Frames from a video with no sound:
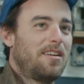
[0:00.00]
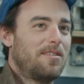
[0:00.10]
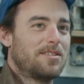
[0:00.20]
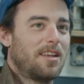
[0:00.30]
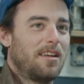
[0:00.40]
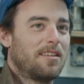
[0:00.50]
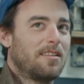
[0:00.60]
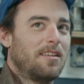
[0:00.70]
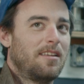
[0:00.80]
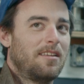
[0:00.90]
And I was like,
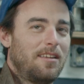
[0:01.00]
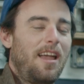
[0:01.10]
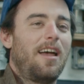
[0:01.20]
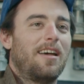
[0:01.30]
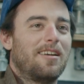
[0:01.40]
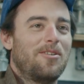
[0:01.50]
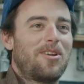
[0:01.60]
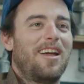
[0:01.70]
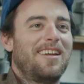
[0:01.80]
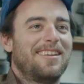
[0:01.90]
yeah,
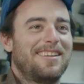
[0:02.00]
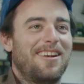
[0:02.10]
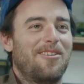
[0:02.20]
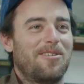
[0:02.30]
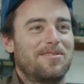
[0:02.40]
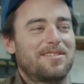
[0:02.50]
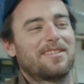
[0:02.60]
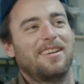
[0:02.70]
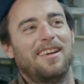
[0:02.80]
okay. You know, I was